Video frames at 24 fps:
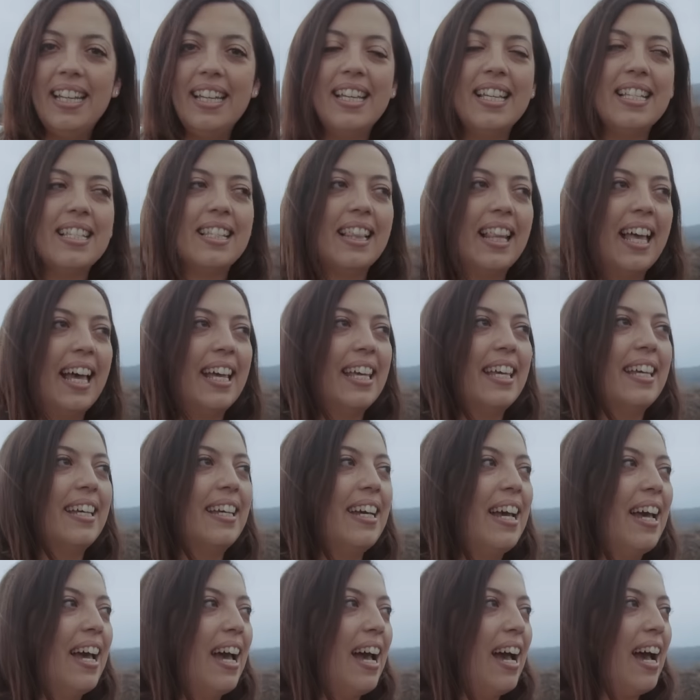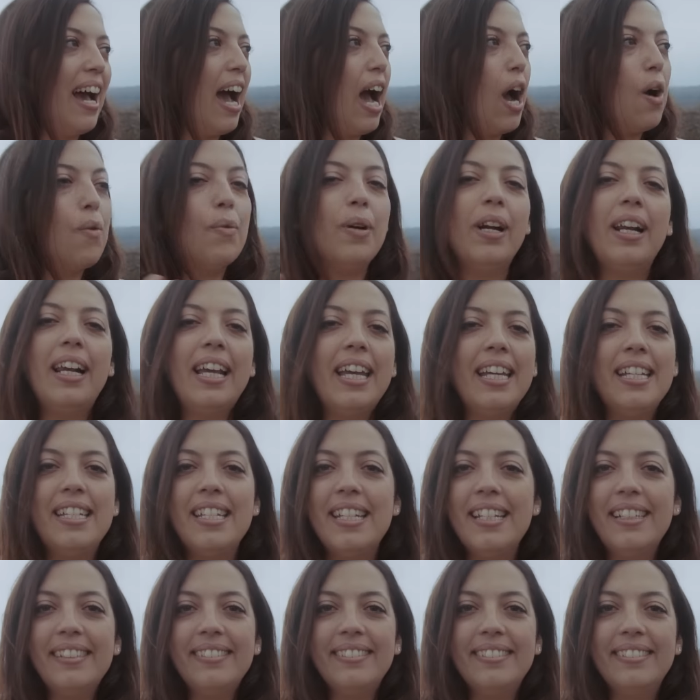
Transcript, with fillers: It's like Our Lady